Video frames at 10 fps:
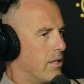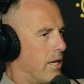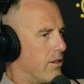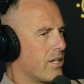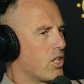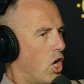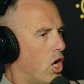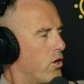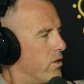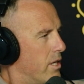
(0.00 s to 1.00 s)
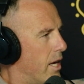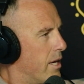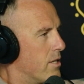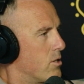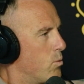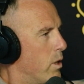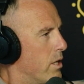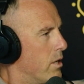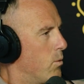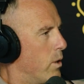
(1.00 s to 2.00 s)
I think gone are the days
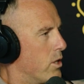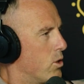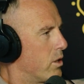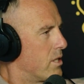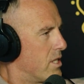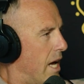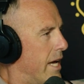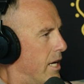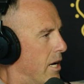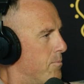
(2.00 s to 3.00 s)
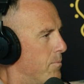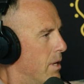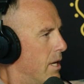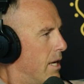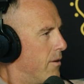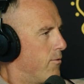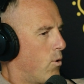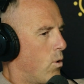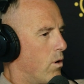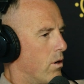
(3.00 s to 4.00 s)
when you could sign up
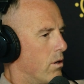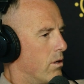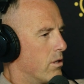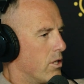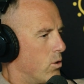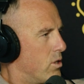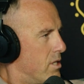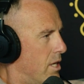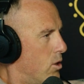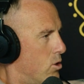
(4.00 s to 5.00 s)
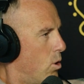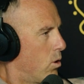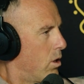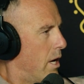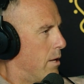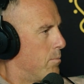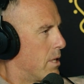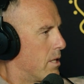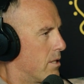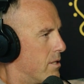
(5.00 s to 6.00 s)
for, to sell solar and
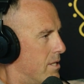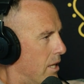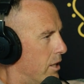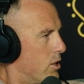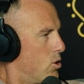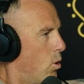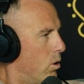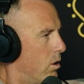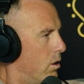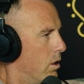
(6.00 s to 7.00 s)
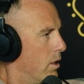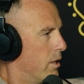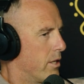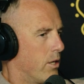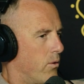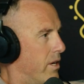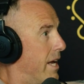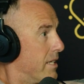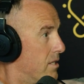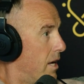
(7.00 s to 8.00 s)
be selling solar, the
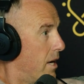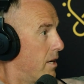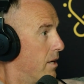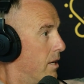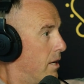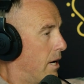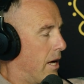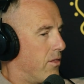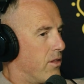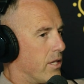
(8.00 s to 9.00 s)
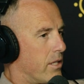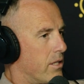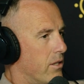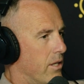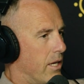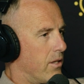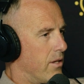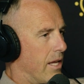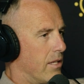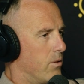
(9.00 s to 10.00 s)
next day. I think
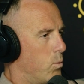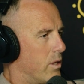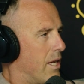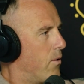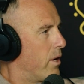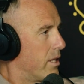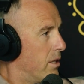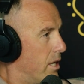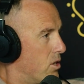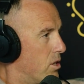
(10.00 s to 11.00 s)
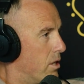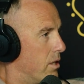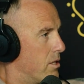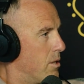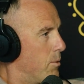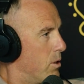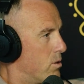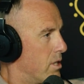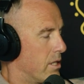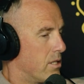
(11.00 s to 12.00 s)
that with that regulation and some of
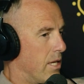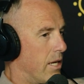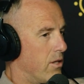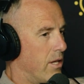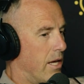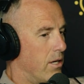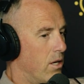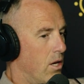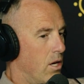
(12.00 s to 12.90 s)
those things that